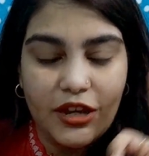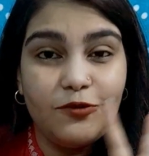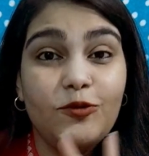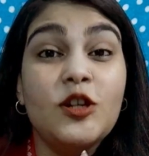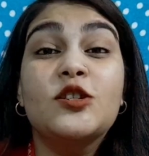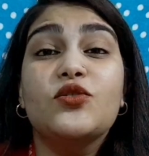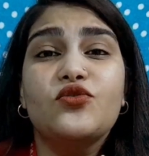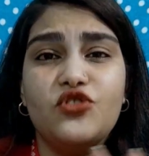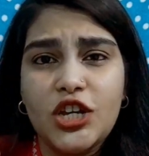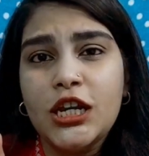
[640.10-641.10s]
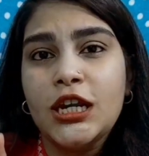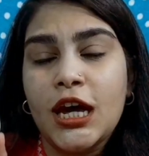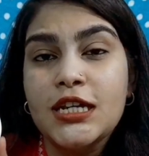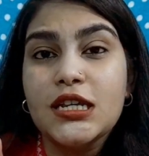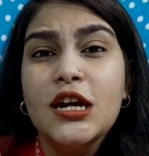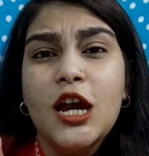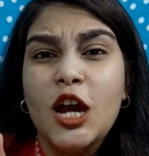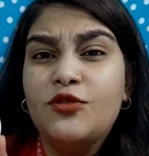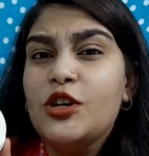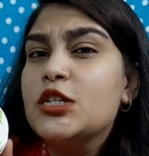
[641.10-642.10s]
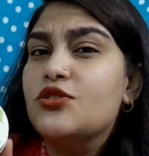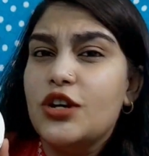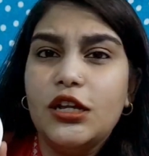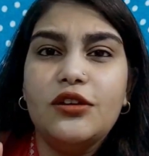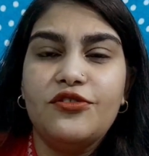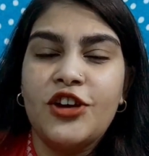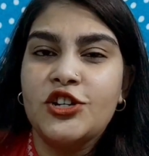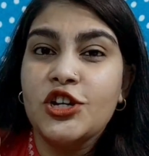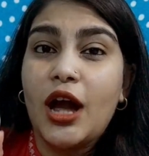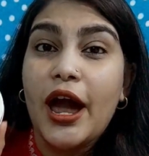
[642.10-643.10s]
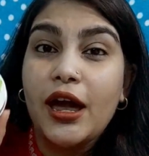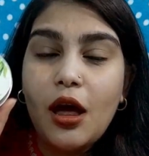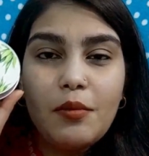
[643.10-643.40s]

it feels really nice it feels really refreshing i